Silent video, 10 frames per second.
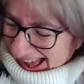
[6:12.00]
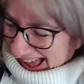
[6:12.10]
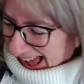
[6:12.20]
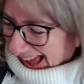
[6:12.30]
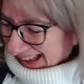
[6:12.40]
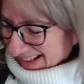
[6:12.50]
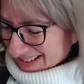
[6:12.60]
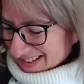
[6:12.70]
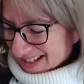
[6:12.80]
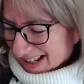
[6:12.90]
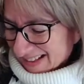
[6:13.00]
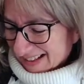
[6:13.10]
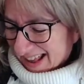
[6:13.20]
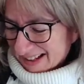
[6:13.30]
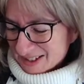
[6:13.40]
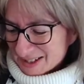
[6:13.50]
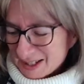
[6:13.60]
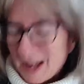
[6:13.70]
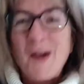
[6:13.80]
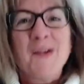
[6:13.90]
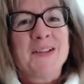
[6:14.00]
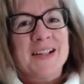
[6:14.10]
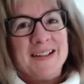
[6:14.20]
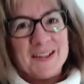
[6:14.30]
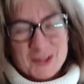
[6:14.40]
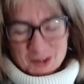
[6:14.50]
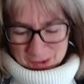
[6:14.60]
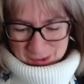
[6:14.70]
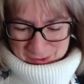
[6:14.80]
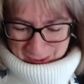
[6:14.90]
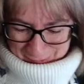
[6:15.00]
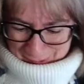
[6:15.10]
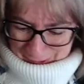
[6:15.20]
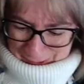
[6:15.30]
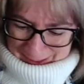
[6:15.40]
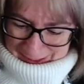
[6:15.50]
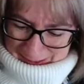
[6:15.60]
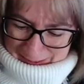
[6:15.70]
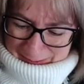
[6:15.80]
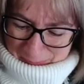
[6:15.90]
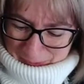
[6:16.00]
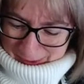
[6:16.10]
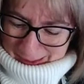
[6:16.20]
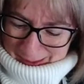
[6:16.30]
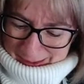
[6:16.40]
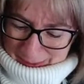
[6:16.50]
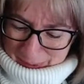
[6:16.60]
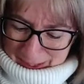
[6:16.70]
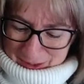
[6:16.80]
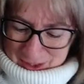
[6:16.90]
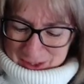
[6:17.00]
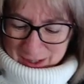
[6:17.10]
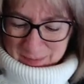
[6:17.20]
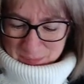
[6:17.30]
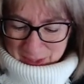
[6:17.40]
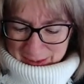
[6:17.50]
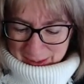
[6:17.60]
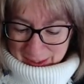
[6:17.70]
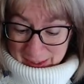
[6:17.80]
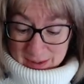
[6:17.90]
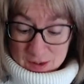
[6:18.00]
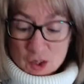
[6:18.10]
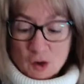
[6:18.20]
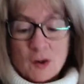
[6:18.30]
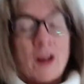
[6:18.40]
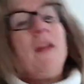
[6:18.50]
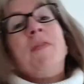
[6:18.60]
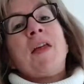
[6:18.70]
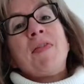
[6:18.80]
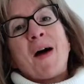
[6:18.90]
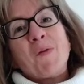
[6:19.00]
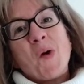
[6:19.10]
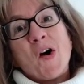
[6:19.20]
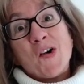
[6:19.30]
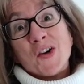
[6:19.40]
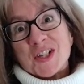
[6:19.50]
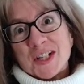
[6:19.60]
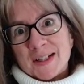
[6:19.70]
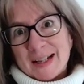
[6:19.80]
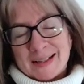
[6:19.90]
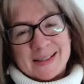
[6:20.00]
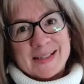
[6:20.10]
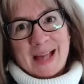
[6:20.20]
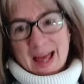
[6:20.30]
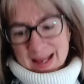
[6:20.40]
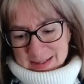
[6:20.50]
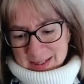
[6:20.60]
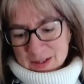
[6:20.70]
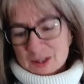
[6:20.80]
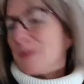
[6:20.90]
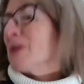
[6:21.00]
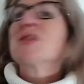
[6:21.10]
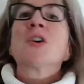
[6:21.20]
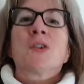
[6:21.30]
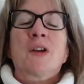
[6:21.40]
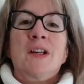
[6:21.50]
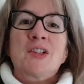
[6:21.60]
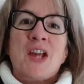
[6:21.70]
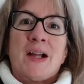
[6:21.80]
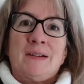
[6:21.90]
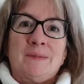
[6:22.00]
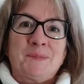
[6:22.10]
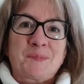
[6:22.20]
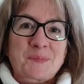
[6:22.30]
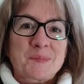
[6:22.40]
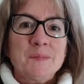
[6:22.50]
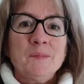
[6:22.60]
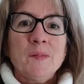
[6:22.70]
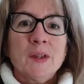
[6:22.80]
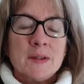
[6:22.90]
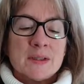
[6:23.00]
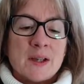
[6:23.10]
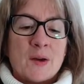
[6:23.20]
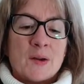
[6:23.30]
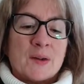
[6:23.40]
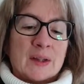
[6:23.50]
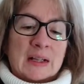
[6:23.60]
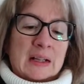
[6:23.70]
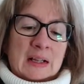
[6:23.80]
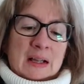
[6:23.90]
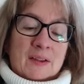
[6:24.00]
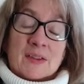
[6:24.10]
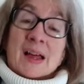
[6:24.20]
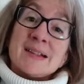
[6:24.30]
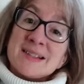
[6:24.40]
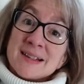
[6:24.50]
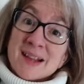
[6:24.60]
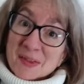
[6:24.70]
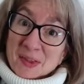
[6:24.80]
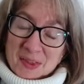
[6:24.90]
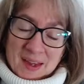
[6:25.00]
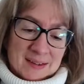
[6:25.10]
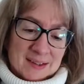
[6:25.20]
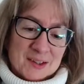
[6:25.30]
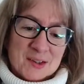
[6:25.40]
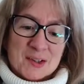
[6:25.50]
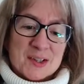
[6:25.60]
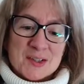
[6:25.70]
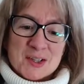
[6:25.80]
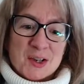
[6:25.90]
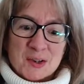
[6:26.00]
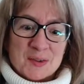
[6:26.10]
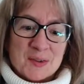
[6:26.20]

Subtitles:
and then just coating the chocolate truffles in the mixture, in the chocolate, and then that will harden and set into a chocolate shell. So that's another thing that you can do.